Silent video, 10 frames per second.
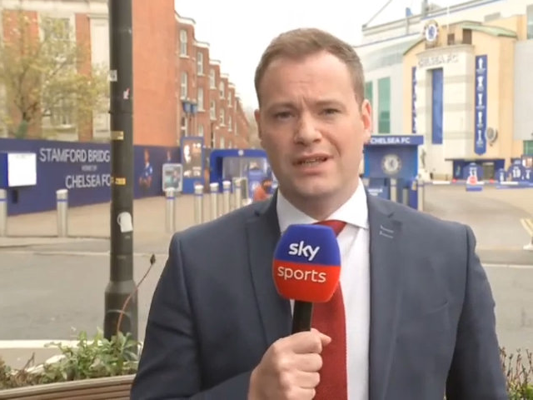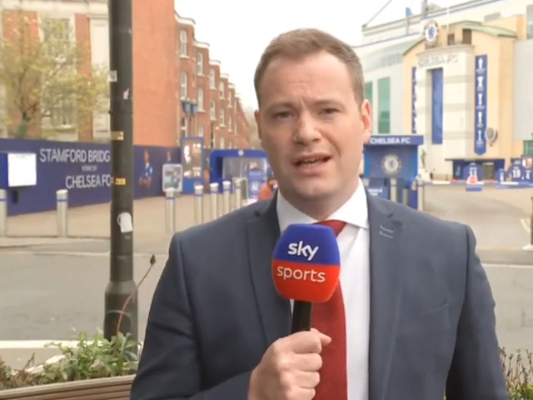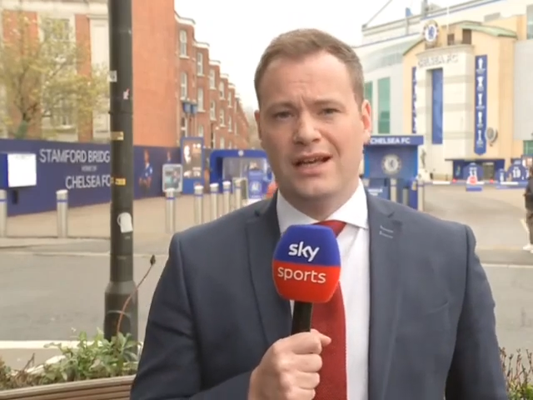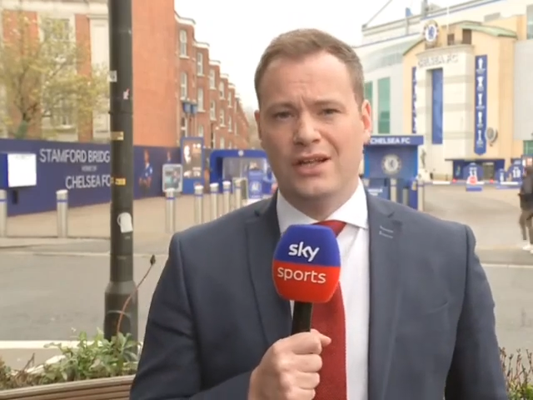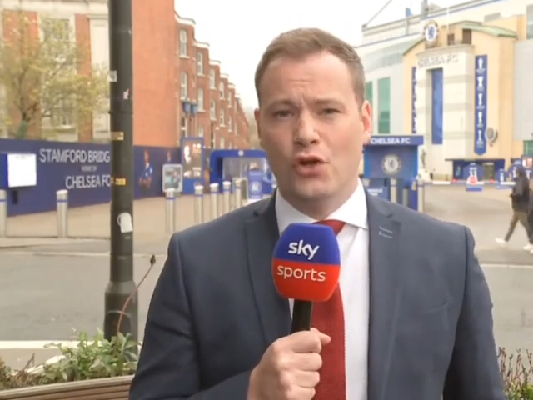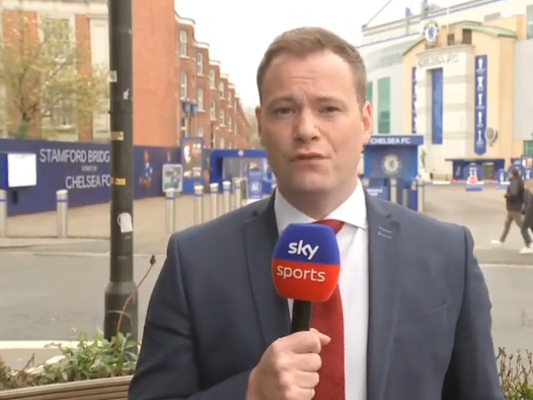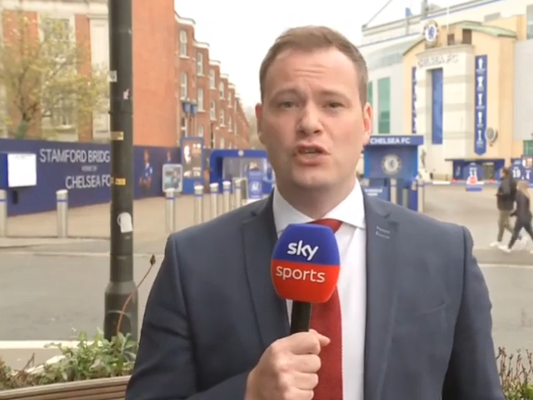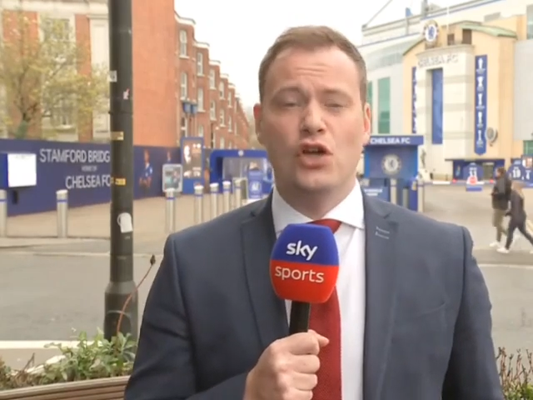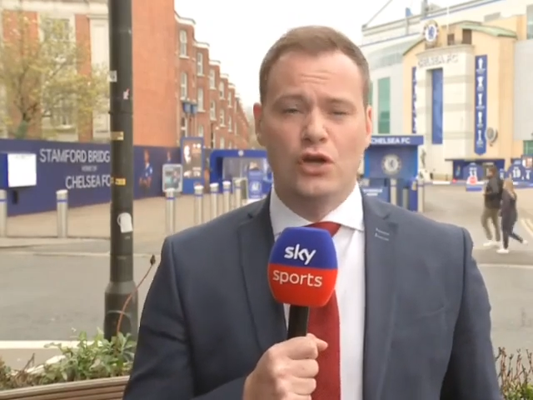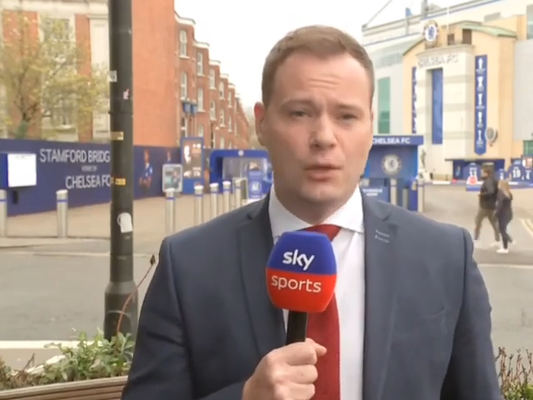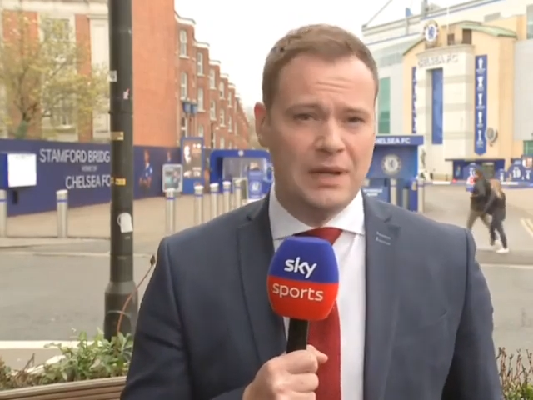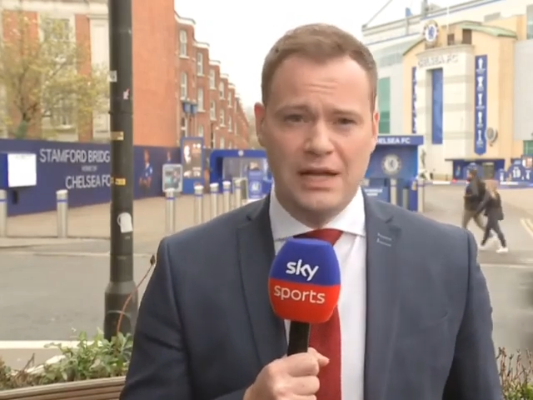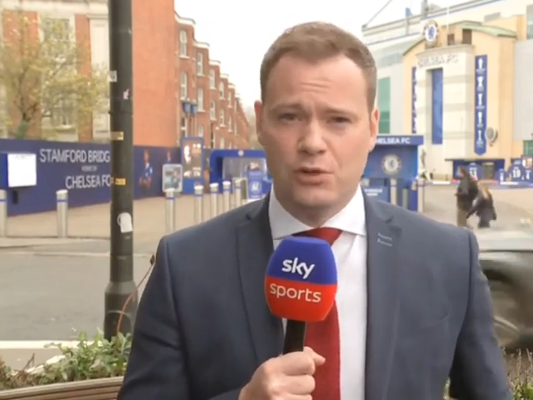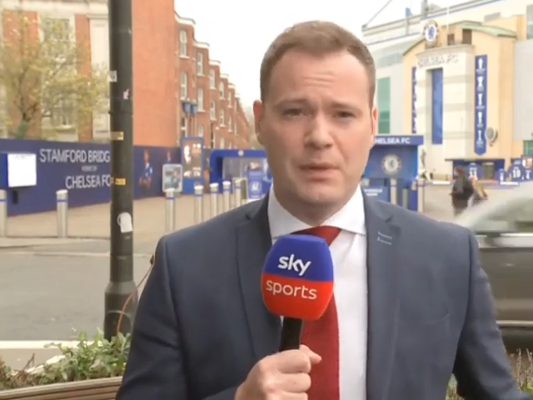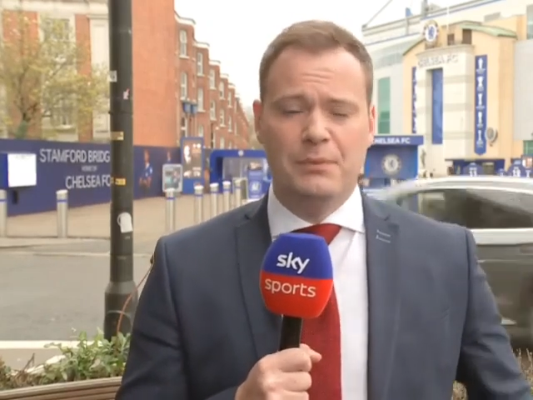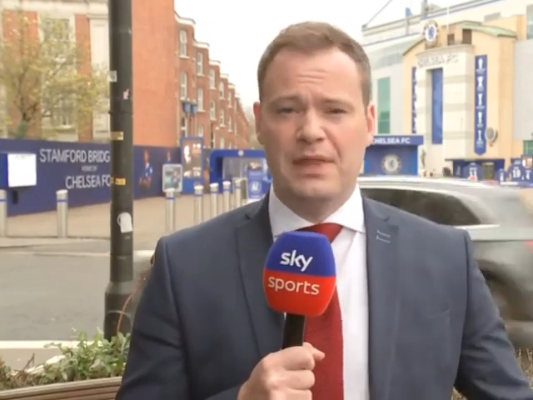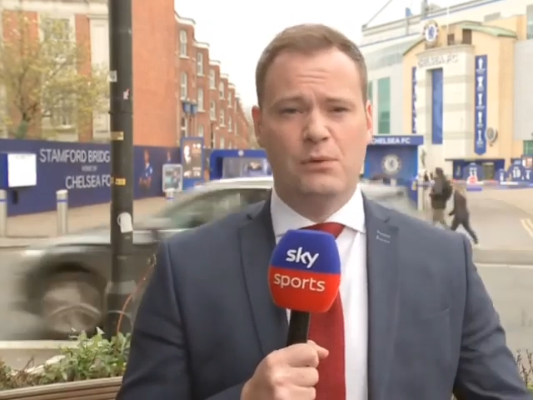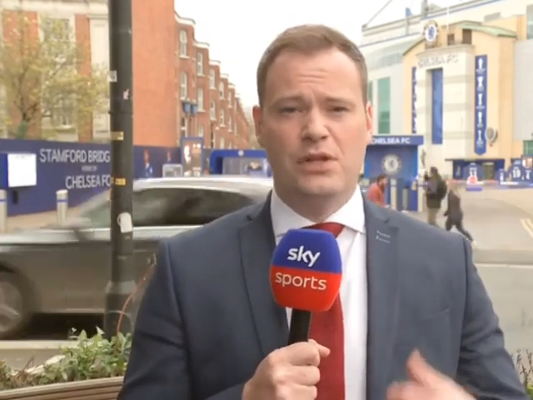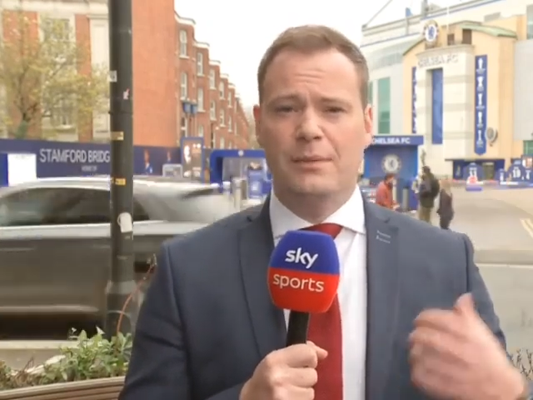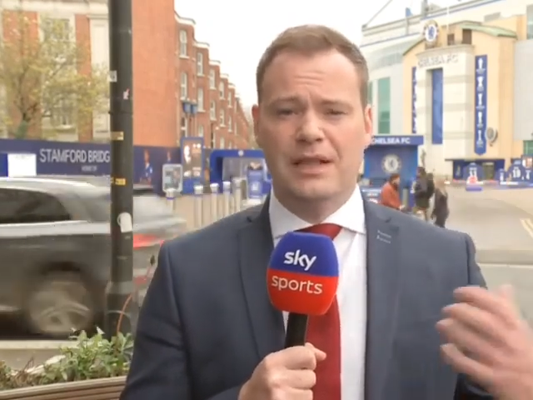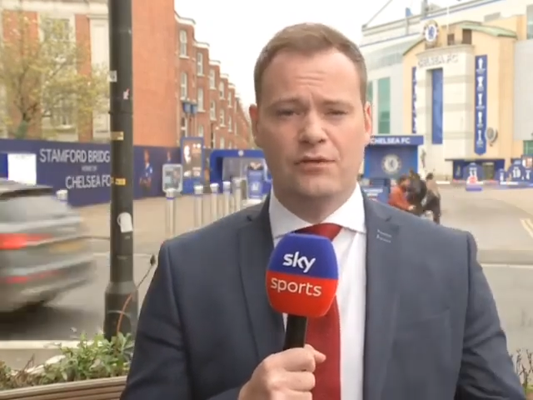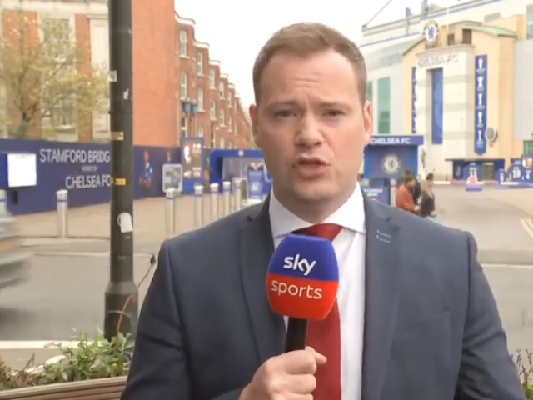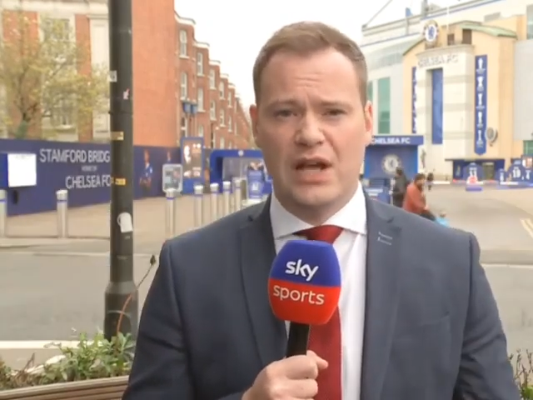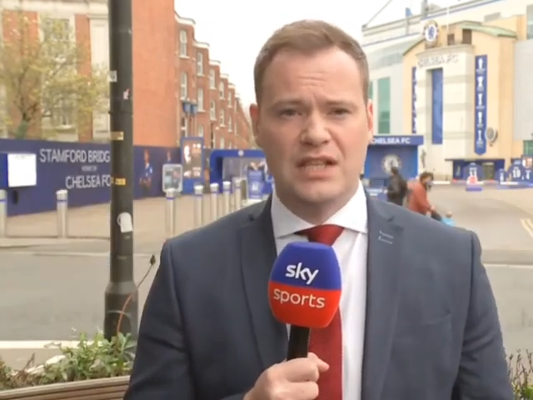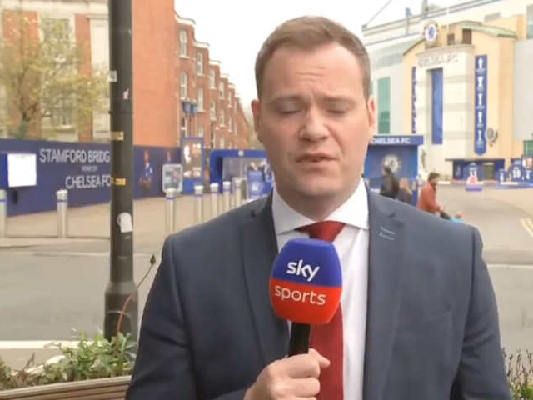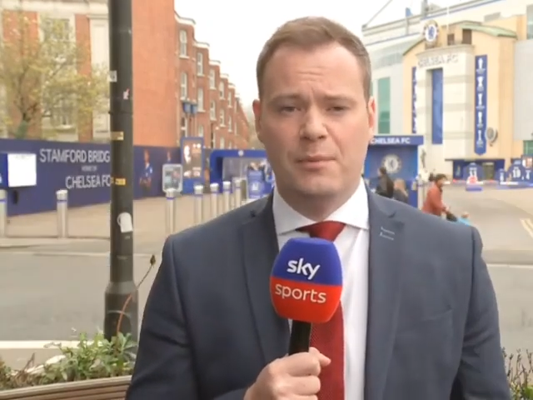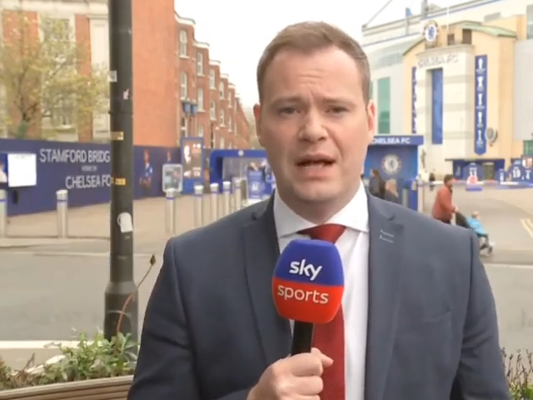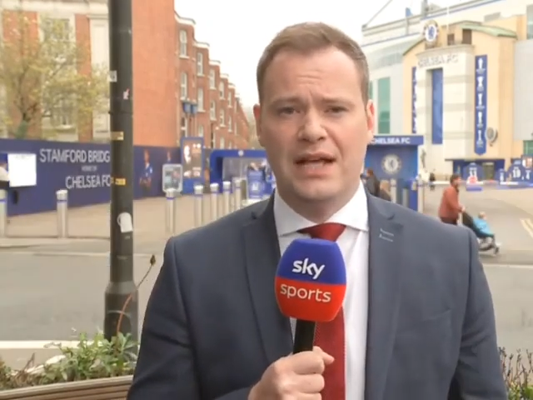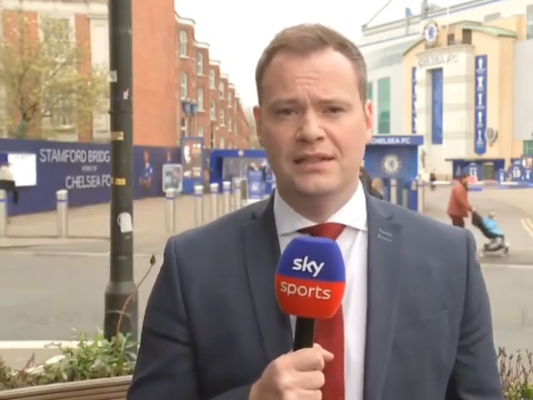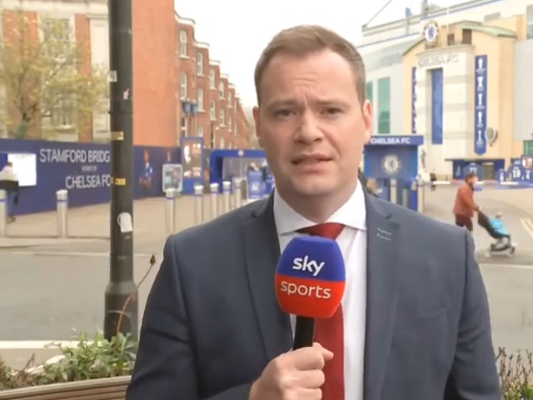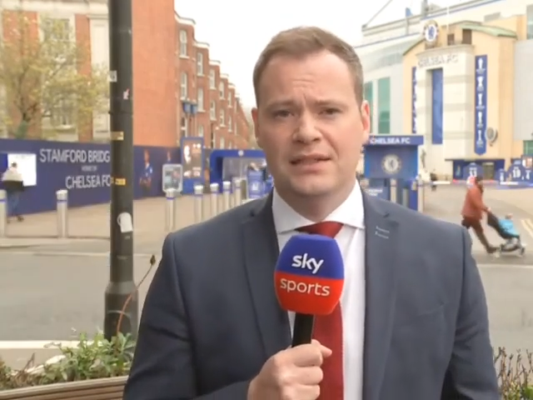A lot of the younger players, remember, they were in the middle of a transfer ban